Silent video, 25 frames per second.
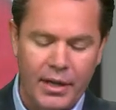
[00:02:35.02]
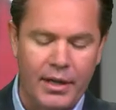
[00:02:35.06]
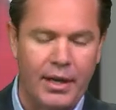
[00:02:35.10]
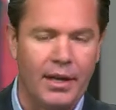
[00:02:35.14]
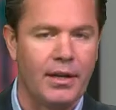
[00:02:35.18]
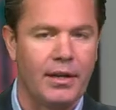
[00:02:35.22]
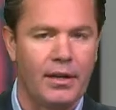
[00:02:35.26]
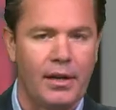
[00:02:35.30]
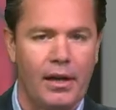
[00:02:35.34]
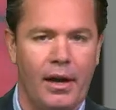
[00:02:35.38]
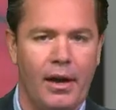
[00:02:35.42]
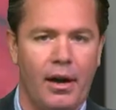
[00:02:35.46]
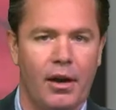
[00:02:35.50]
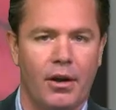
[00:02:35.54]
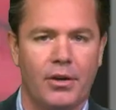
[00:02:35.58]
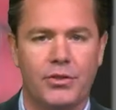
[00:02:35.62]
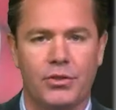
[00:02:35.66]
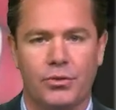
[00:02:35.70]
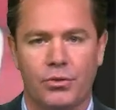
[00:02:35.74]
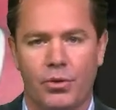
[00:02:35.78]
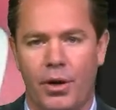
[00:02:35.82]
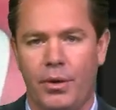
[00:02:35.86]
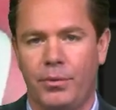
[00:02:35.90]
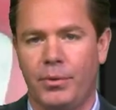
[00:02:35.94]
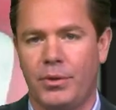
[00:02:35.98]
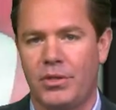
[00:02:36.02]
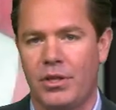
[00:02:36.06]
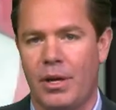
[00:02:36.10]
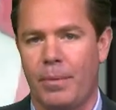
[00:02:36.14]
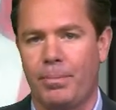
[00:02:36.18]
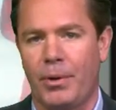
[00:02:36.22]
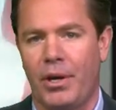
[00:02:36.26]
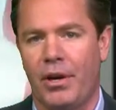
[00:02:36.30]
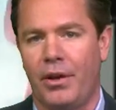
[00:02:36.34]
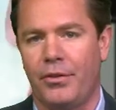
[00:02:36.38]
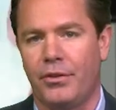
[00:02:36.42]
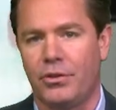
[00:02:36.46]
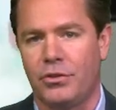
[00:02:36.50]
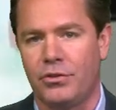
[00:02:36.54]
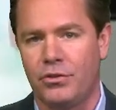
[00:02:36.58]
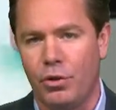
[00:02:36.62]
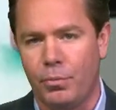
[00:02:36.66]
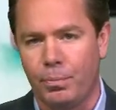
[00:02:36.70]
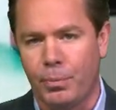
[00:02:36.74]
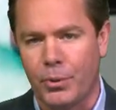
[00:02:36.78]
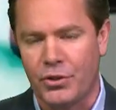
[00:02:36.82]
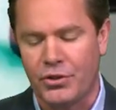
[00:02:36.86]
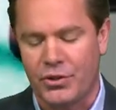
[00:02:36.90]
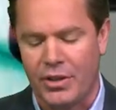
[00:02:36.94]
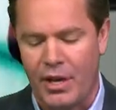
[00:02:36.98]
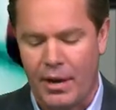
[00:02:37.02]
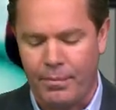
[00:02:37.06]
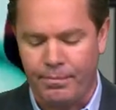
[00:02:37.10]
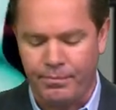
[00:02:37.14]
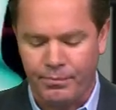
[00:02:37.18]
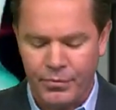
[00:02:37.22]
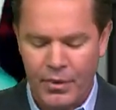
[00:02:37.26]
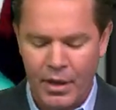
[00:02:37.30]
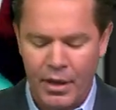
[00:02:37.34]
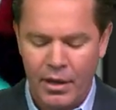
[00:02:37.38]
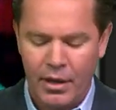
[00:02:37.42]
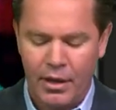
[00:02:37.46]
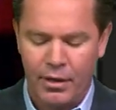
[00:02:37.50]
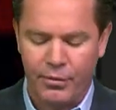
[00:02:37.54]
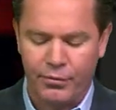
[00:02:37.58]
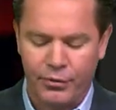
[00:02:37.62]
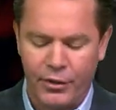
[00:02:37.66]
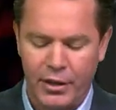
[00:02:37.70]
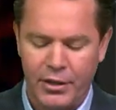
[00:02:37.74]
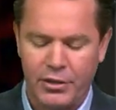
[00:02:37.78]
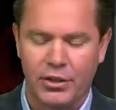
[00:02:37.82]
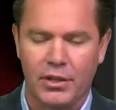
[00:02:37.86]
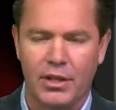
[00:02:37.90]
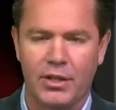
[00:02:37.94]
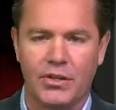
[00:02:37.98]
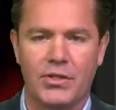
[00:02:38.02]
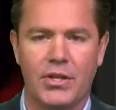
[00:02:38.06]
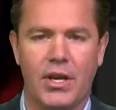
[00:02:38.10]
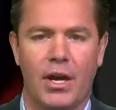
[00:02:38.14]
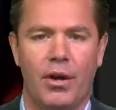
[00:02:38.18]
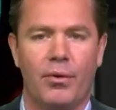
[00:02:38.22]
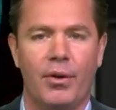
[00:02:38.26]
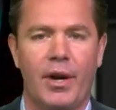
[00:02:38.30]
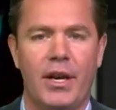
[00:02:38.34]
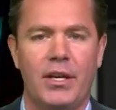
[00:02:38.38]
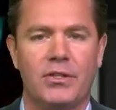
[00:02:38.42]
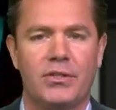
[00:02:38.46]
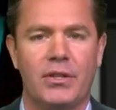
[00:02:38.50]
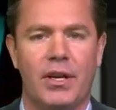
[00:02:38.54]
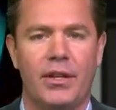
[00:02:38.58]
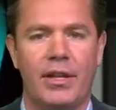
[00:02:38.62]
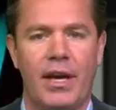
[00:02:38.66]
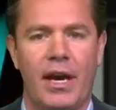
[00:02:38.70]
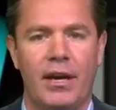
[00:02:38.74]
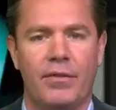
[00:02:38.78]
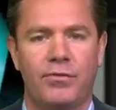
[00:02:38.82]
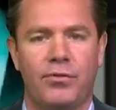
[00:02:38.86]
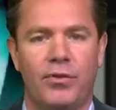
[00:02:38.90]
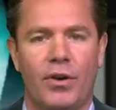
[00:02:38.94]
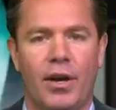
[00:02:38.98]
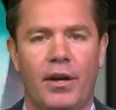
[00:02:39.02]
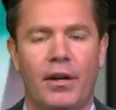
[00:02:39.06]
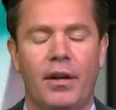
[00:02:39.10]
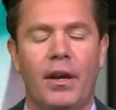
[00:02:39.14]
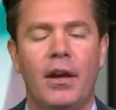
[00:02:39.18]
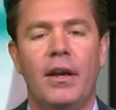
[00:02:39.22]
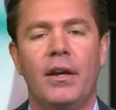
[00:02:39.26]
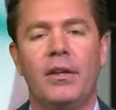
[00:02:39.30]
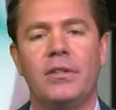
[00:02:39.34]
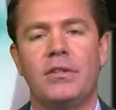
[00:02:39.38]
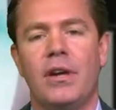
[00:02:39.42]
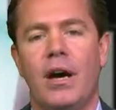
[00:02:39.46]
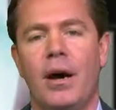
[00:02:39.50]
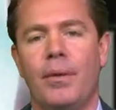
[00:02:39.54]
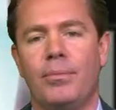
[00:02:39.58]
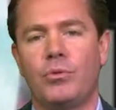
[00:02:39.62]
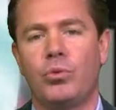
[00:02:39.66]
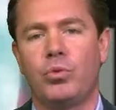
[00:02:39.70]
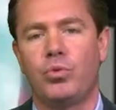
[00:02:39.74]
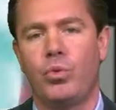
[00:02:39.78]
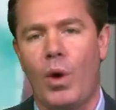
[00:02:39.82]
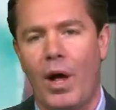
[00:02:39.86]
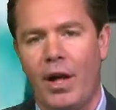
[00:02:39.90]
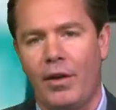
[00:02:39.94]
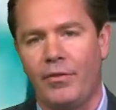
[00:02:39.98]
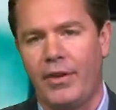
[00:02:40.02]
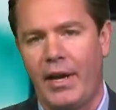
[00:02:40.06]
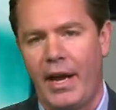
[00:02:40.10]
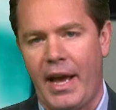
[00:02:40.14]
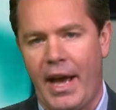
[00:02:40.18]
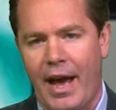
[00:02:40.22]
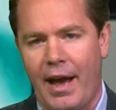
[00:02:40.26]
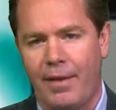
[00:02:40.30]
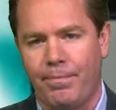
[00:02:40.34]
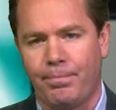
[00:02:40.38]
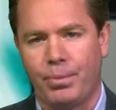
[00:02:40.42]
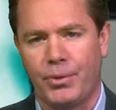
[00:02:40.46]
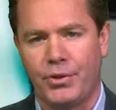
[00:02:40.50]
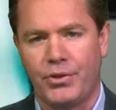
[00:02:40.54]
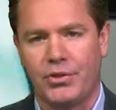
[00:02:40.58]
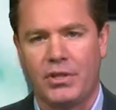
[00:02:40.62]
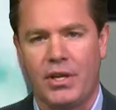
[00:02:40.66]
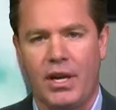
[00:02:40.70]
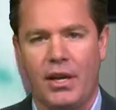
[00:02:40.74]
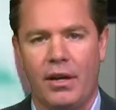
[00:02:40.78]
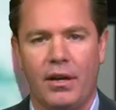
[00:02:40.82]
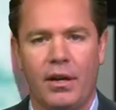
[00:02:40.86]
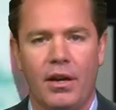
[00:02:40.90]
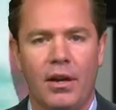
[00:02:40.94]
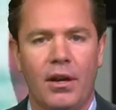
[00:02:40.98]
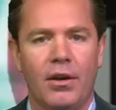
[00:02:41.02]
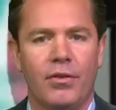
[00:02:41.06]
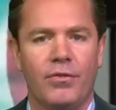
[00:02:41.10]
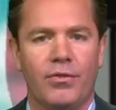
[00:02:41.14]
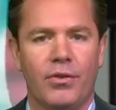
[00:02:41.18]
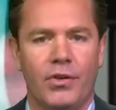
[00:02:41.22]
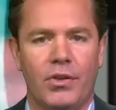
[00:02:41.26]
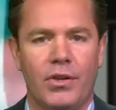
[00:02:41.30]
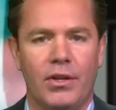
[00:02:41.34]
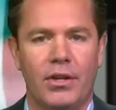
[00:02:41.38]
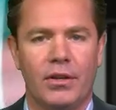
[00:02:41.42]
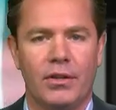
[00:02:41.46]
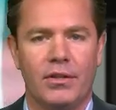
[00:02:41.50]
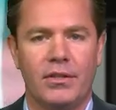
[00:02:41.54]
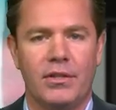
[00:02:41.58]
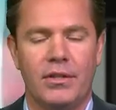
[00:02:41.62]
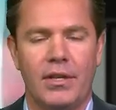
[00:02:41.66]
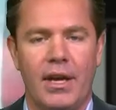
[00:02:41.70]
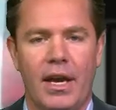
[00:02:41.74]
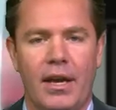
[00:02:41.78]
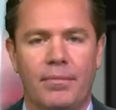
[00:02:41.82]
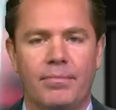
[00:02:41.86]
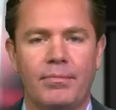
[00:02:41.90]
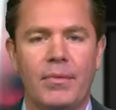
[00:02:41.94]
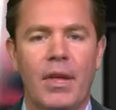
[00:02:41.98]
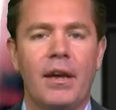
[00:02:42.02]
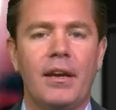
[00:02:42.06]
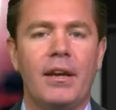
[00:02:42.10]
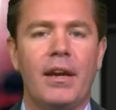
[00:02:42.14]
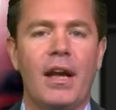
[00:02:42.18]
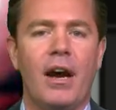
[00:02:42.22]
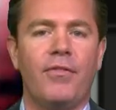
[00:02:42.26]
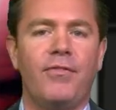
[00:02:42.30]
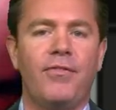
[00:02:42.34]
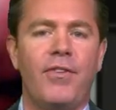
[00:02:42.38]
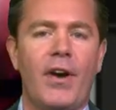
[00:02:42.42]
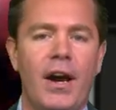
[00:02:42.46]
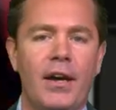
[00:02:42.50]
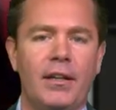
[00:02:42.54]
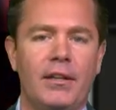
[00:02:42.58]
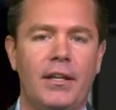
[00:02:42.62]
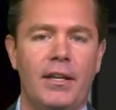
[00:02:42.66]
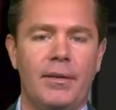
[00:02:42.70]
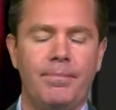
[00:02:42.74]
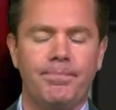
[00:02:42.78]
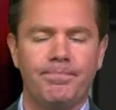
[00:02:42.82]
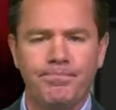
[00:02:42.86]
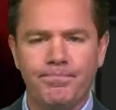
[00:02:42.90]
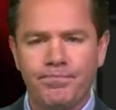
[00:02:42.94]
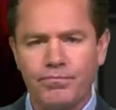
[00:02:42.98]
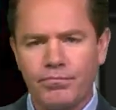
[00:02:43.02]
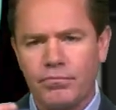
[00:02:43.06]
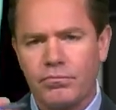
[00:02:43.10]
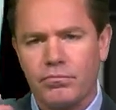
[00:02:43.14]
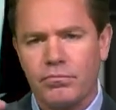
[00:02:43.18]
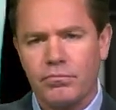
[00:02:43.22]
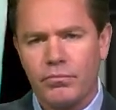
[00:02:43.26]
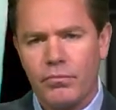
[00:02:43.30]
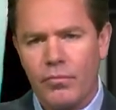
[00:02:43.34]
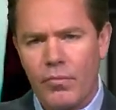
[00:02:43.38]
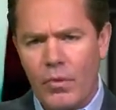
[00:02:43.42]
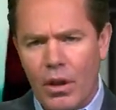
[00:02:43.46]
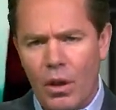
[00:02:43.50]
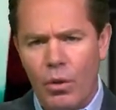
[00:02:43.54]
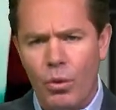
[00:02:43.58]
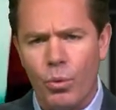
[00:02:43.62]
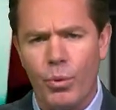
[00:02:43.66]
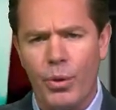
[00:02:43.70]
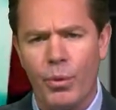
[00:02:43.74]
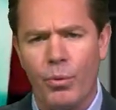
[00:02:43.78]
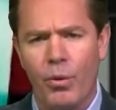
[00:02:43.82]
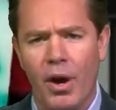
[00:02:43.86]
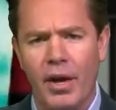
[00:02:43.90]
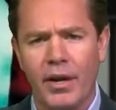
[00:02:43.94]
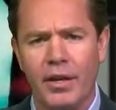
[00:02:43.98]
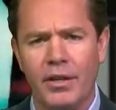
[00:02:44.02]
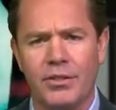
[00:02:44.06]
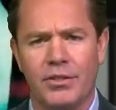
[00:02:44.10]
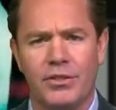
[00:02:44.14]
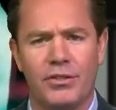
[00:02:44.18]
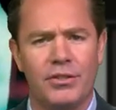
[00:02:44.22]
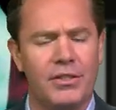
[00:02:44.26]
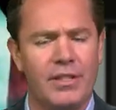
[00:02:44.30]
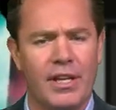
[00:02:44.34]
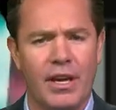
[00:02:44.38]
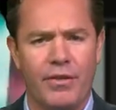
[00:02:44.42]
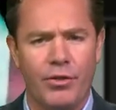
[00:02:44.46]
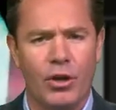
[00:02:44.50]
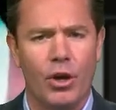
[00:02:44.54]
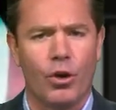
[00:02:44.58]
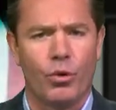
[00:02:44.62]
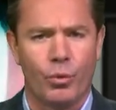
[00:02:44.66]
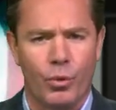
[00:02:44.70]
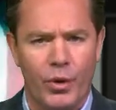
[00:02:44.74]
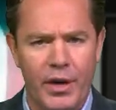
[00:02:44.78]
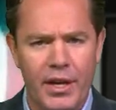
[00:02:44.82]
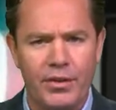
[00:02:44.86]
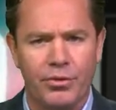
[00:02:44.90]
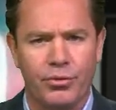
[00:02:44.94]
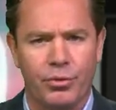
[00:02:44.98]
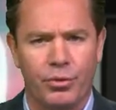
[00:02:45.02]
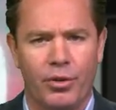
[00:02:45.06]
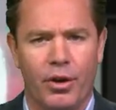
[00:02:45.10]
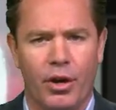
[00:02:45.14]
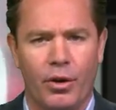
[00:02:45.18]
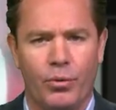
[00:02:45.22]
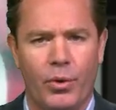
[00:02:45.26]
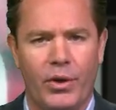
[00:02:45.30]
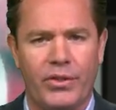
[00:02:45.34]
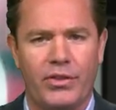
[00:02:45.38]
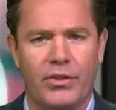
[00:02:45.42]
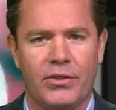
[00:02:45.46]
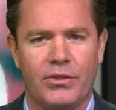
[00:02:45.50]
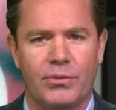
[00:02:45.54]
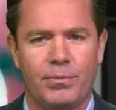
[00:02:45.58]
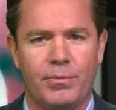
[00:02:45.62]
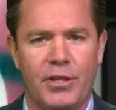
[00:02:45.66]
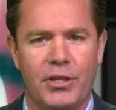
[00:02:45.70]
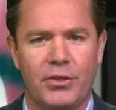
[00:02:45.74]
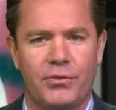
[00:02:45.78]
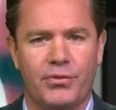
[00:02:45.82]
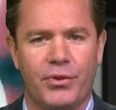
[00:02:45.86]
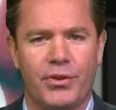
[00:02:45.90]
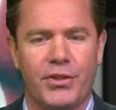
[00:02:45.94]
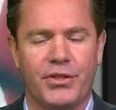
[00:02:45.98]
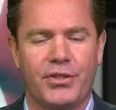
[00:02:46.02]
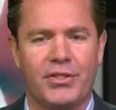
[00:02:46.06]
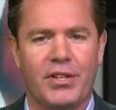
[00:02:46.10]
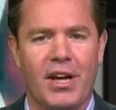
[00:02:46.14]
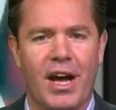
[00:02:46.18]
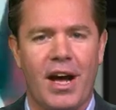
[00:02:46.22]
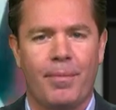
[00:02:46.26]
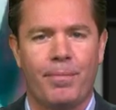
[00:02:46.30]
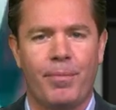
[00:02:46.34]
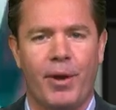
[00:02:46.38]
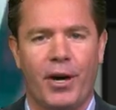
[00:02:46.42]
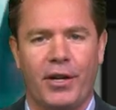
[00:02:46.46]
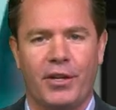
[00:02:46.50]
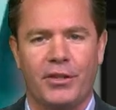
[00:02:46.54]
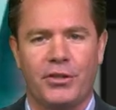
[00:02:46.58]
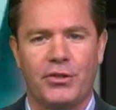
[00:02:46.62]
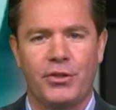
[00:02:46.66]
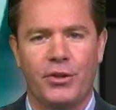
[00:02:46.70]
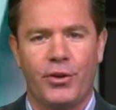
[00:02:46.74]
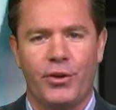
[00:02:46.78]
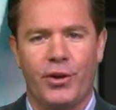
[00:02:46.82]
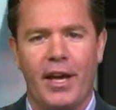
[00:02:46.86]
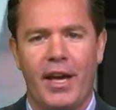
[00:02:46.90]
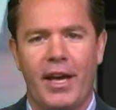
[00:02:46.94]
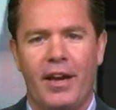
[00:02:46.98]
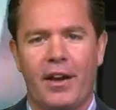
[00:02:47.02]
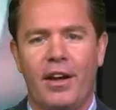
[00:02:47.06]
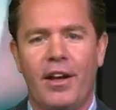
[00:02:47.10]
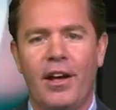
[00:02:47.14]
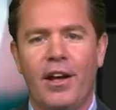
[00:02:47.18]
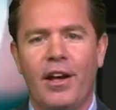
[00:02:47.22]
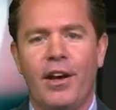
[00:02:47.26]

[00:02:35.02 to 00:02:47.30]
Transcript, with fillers: didn't care. Soy was up another 2%. Inflation accelerates on that front to up 12.5% for the year to date. Now, finally, we want to give you a read through on what this means for the stock market. So again,